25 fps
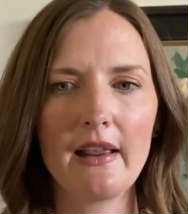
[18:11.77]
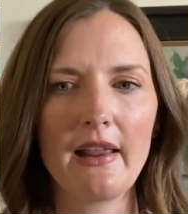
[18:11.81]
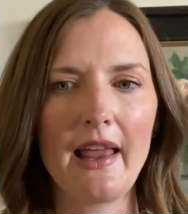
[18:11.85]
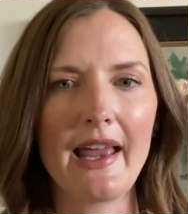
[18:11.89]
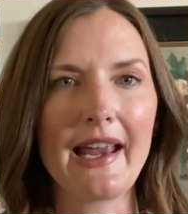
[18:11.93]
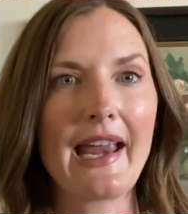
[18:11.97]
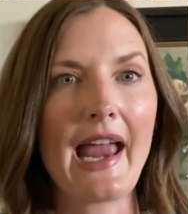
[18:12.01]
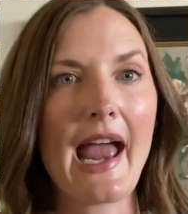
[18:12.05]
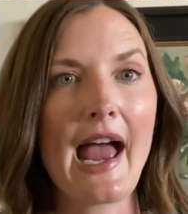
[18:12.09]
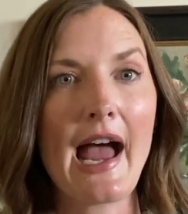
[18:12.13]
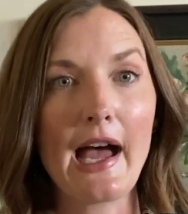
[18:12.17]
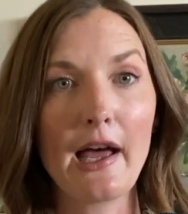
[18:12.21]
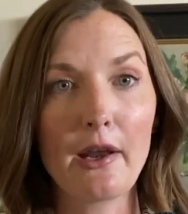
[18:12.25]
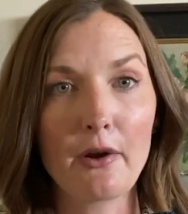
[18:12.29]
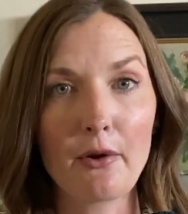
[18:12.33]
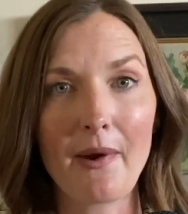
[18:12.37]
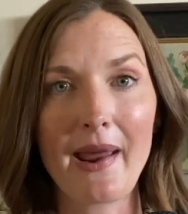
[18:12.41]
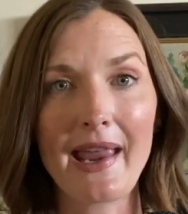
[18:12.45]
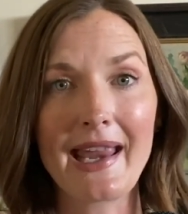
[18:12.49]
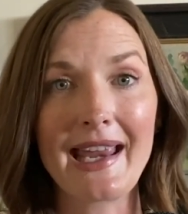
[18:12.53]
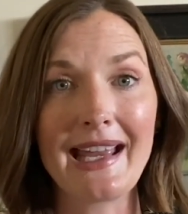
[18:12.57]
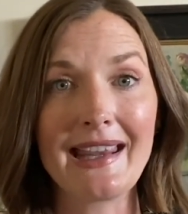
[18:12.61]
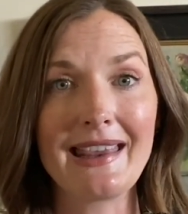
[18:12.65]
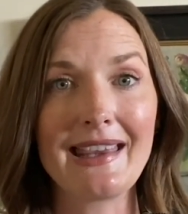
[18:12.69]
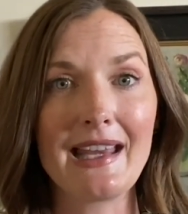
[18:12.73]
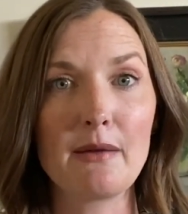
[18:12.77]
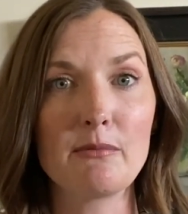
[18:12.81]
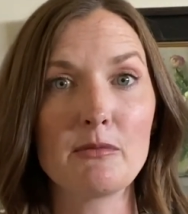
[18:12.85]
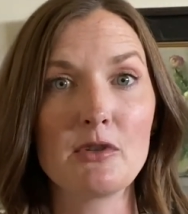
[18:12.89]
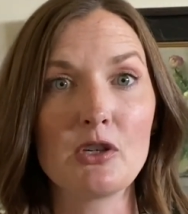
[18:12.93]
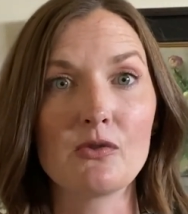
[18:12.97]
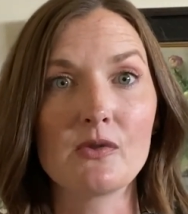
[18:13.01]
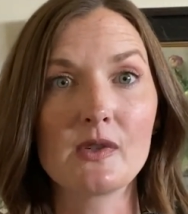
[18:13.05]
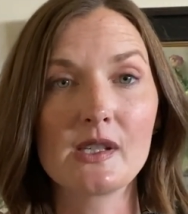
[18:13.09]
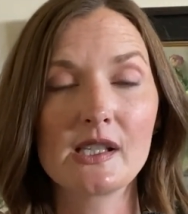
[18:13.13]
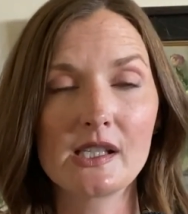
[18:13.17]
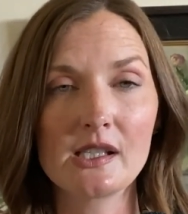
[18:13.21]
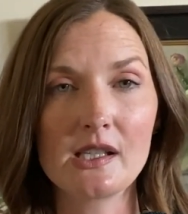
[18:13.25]
Like, how do I get them
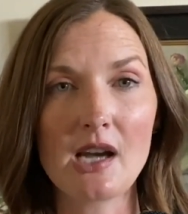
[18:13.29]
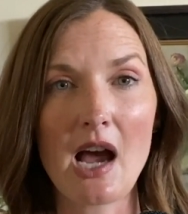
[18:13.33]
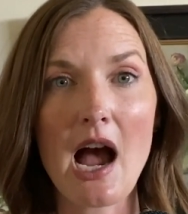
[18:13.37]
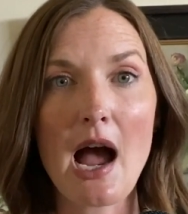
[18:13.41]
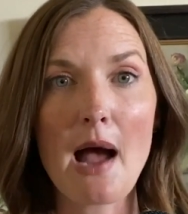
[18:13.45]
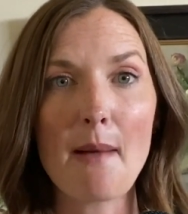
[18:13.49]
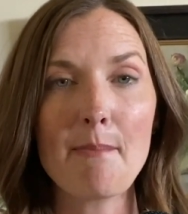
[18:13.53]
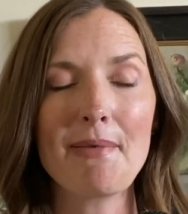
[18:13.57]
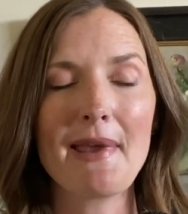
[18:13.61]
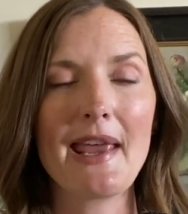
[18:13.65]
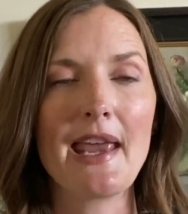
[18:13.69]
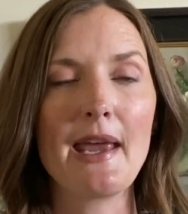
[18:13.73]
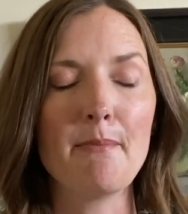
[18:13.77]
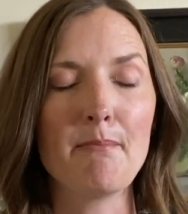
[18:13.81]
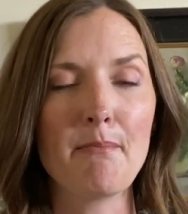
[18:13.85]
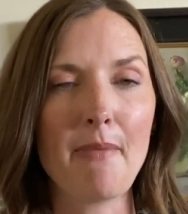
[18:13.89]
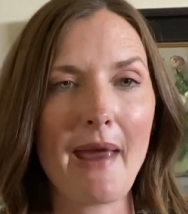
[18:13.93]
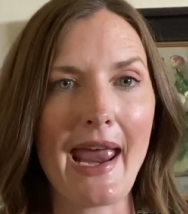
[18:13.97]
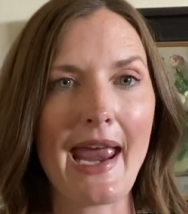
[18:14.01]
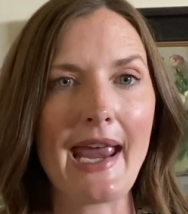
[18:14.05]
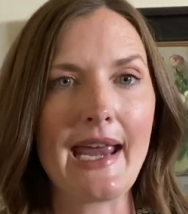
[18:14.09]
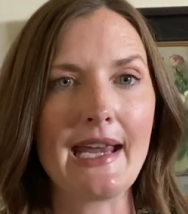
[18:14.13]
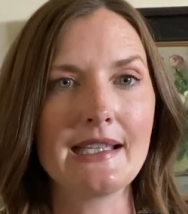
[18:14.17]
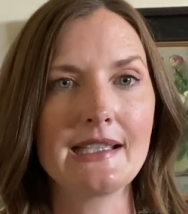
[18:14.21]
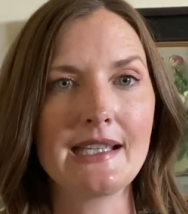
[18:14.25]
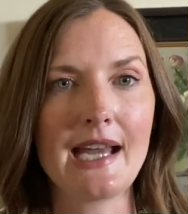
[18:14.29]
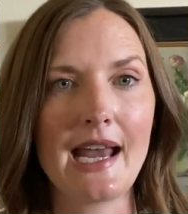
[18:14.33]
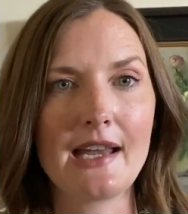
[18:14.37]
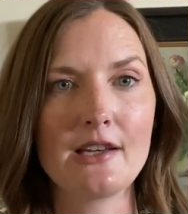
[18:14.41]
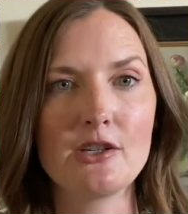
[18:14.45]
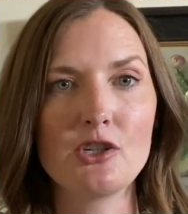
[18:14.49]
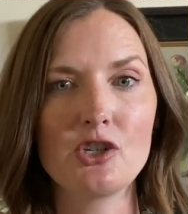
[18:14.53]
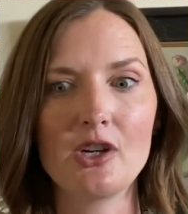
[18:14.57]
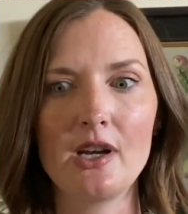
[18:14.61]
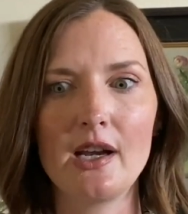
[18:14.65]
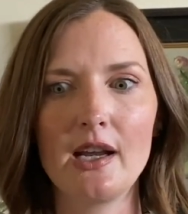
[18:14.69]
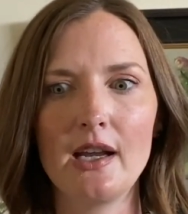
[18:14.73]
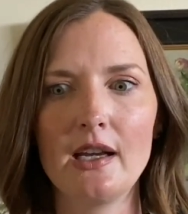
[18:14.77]
to stop and pay
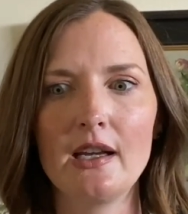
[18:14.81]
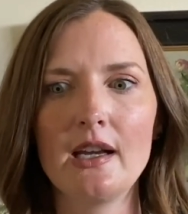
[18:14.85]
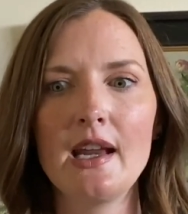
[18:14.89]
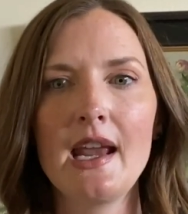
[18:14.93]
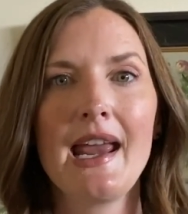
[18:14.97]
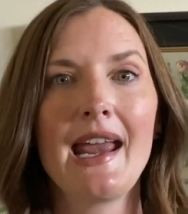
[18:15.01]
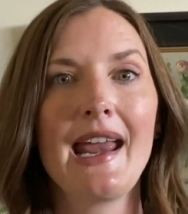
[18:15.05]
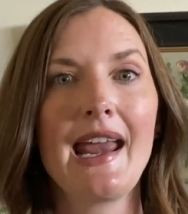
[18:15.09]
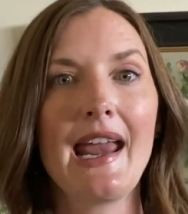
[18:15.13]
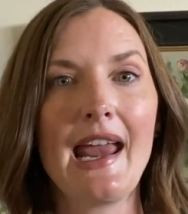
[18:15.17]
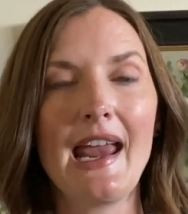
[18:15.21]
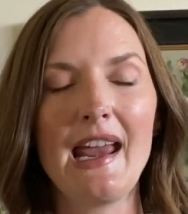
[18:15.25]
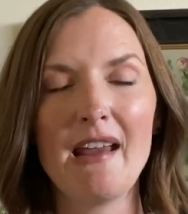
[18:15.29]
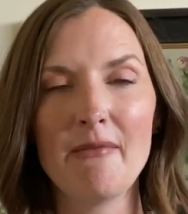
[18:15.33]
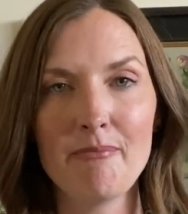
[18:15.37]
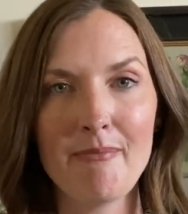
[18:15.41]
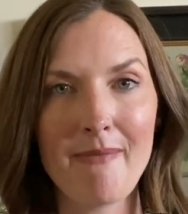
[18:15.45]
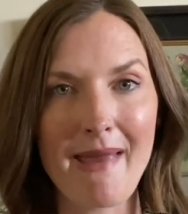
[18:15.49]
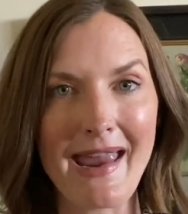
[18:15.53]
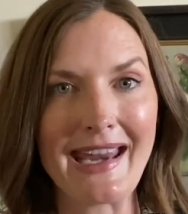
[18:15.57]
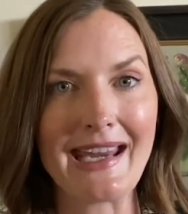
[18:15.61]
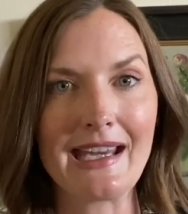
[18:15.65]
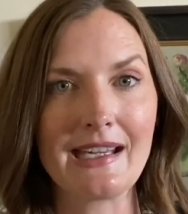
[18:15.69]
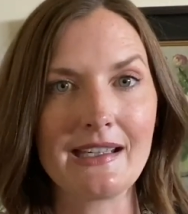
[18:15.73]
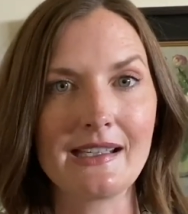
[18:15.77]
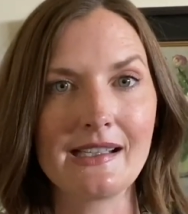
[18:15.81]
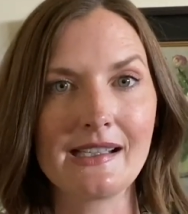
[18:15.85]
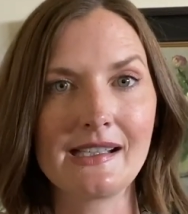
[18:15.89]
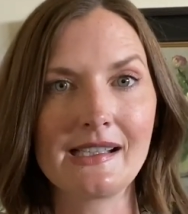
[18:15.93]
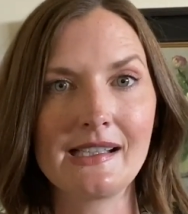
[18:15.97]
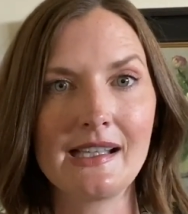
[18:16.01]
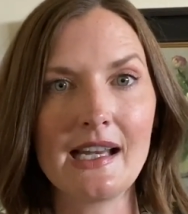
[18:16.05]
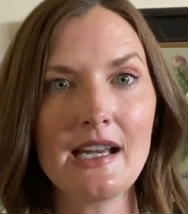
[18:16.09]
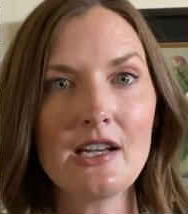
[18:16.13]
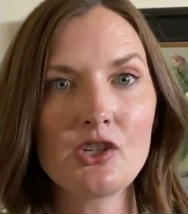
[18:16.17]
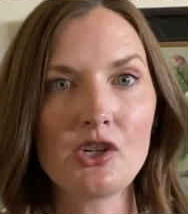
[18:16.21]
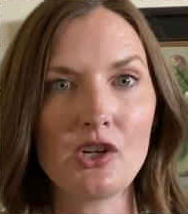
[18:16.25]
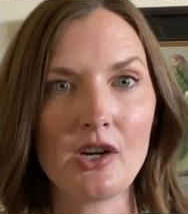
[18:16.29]
attention and make a
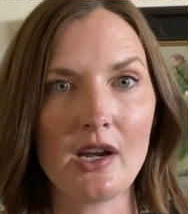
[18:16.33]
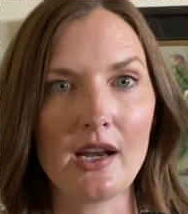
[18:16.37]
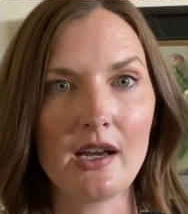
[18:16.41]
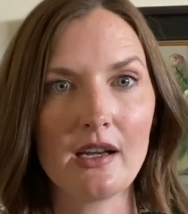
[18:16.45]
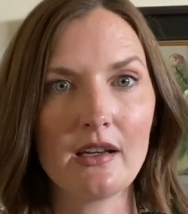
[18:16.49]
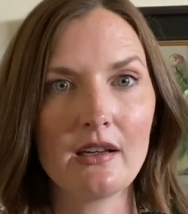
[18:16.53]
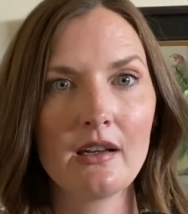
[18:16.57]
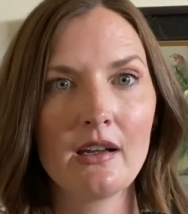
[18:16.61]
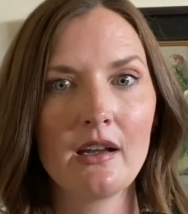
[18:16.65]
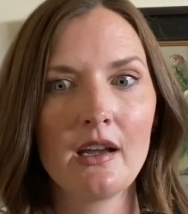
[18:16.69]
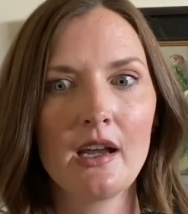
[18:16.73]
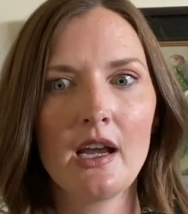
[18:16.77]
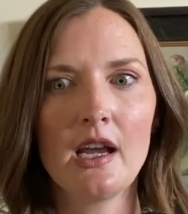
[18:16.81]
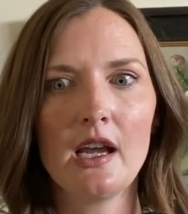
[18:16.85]
decision?